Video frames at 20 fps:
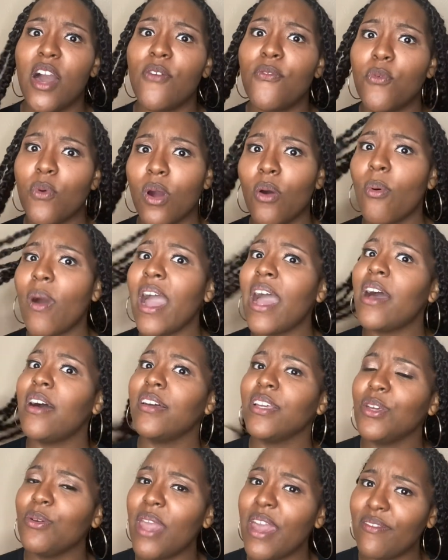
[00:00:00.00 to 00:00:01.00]
for a while
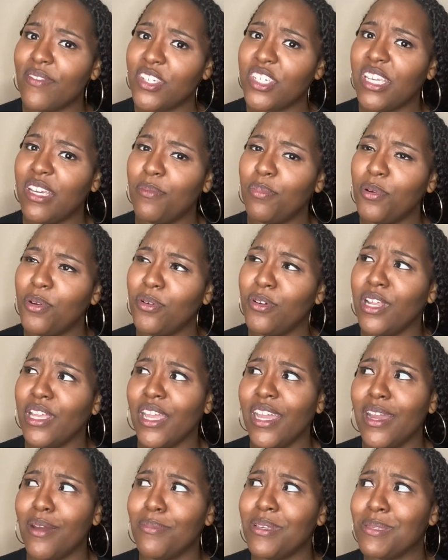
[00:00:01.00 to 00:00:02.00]
and you haven't shampooed and your
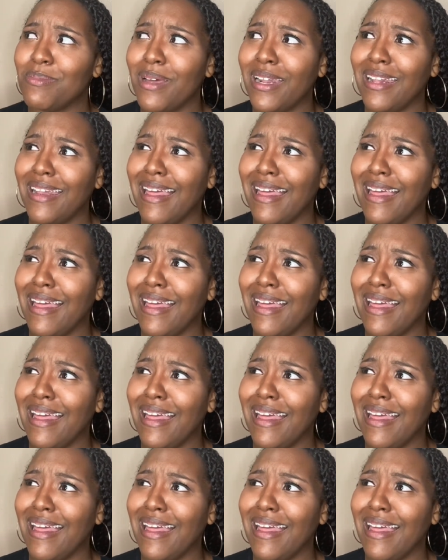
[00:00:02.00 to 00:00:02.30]
hair be smelling